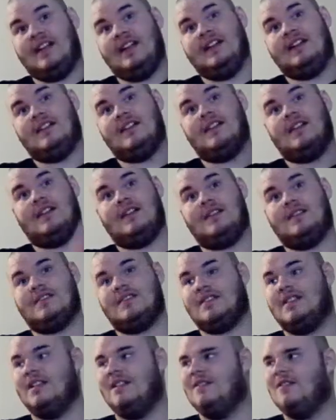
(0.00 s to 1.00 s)
I'll see you
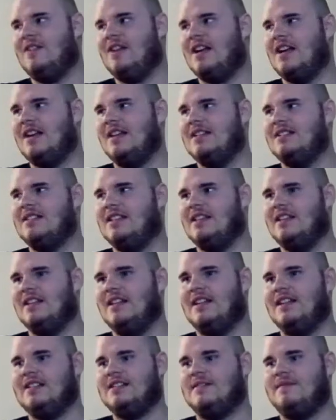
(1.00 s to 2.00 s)
guys in the
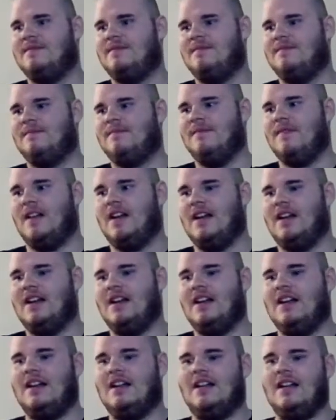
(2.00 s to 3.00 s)
next
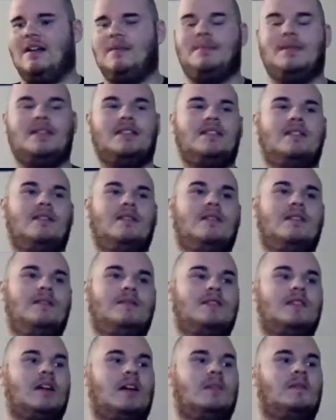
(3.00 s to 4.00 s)
episode of Star
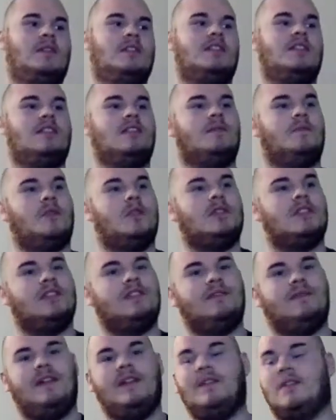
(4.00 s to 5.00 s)
vs. the Forces of
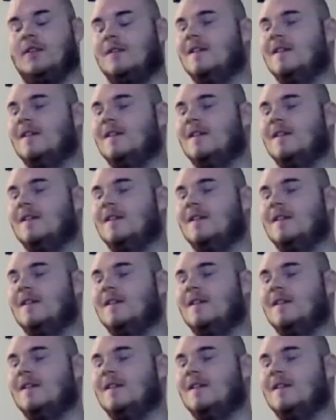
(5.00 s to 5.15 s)
Evil.